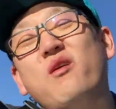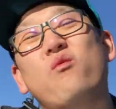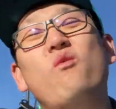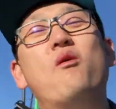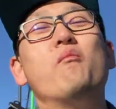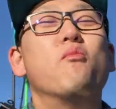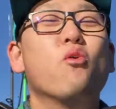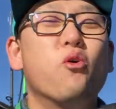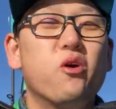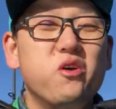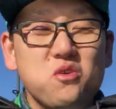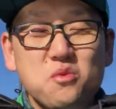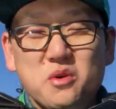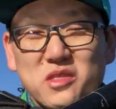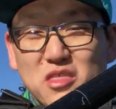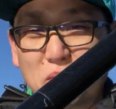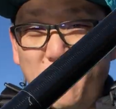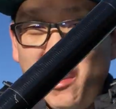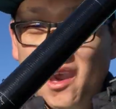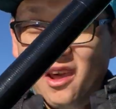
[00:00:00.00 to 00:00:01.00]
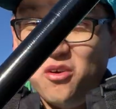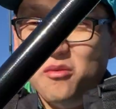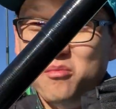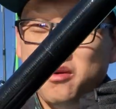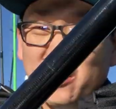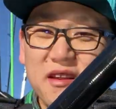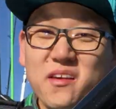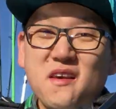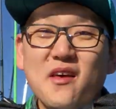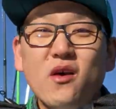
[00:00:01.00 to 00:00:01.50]
I won't bore you with the paddle,
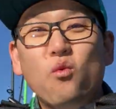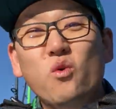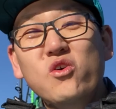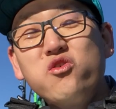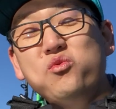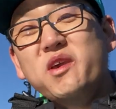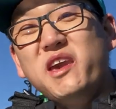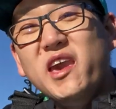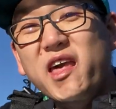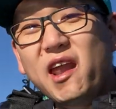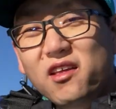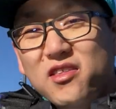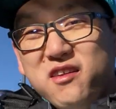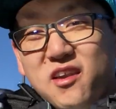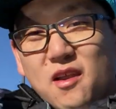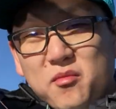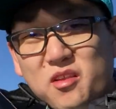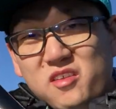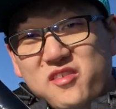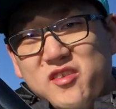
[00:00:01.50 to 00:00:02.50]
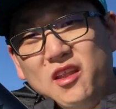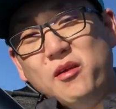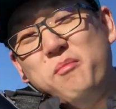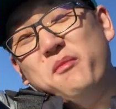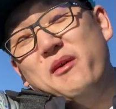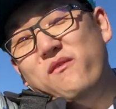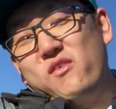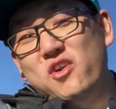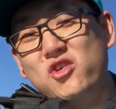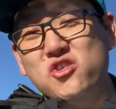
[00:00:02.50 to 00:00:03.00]
but once we get out there, I'm gonna set up
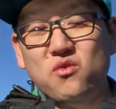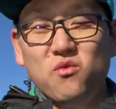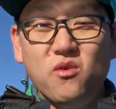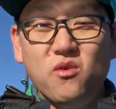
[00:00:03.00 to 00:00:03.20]
my fishing